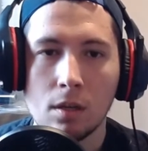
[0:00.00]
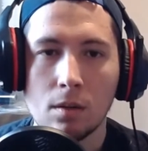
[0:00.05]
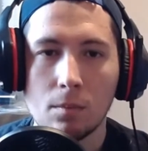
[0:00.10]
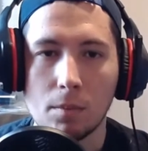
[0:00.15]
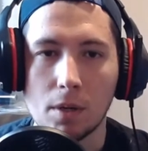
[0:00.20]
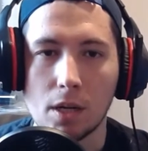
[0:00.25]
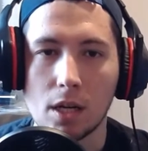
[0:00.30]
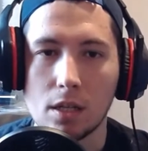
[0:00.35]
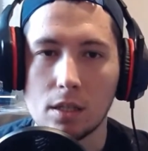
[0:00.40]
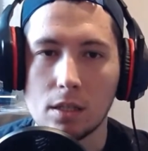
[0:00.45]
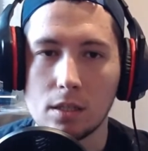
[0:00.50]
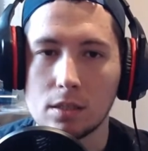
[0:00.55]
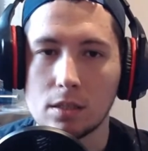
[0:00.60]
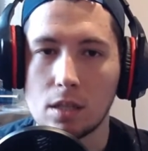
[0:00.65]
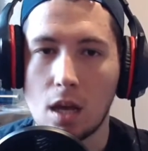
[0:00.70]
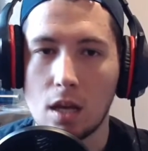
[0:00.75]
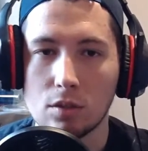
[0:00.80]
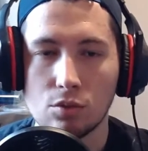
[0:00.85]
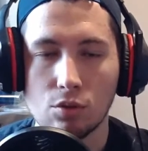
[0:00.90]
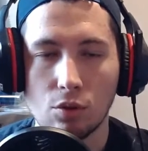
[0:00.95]
because
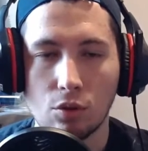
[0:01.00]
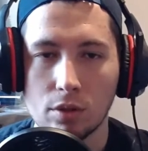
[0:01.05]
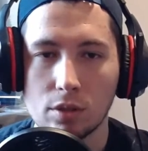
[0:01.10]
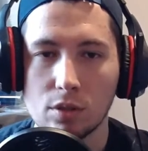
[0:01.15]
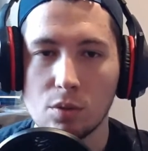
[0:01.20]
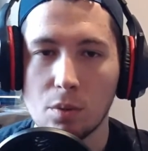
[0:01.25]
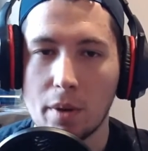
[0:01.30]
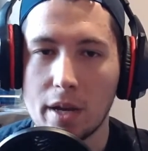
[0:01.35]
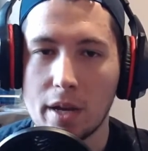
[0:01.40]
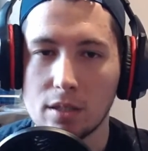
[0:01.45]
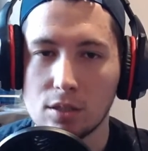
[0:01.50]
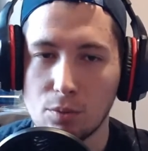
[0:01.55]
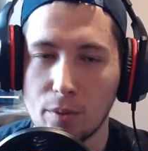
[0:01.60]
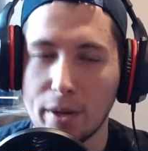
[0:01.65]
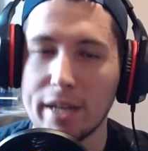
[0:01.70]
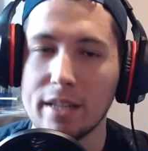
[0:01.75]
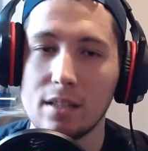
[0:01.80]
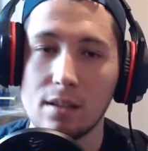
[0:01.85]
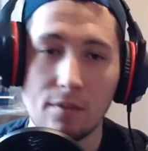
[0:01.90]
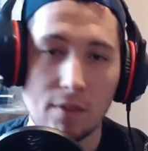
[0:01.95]
I saw on Twitter,
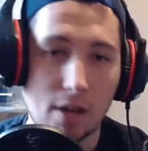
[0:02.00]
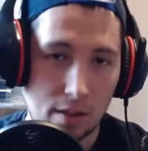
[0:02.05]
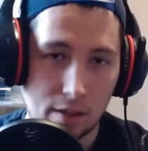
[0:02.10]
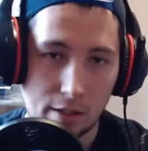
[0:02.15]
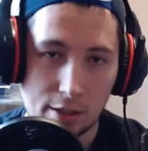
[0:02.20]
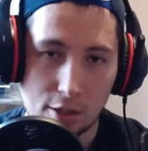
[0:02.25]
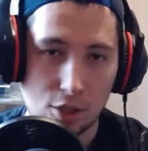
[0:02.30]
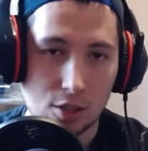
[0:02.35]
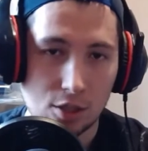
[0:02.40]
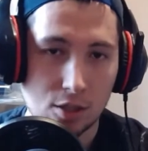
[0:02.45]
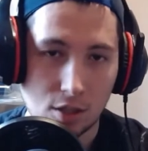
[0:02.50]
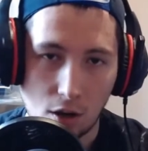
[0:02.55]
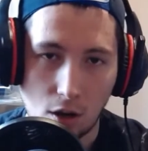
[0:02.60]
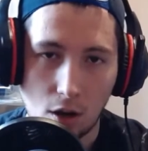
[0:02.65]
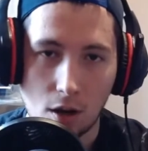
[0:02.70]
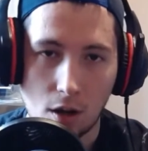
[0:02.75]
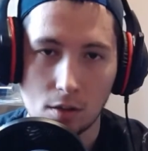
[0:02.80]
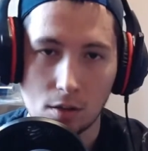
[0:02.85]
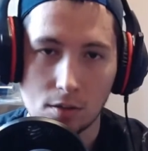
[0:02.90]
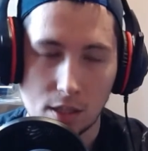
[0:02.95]
Sweden have only just
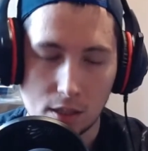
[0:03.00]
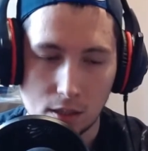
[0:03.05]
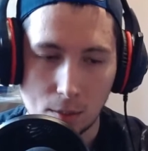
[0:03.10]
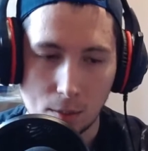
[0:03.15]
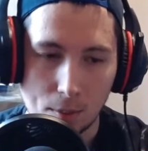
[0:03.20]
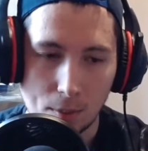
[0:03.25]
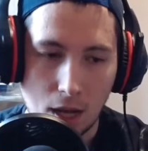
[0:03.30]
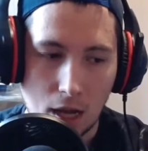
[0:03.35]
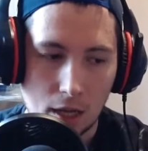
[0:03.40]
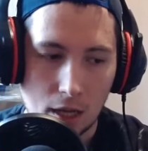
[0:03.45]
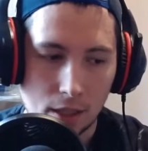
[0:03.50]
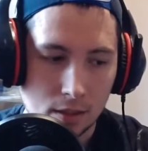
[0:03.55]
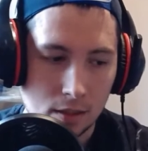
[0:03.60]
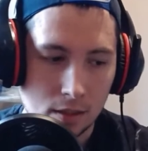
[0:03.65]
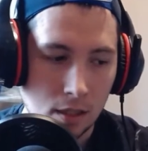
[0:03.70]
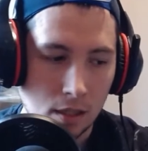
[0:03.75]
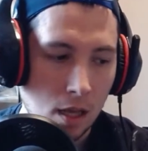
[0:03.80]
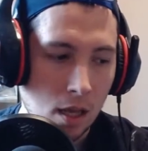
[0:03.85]
got Disney Plus,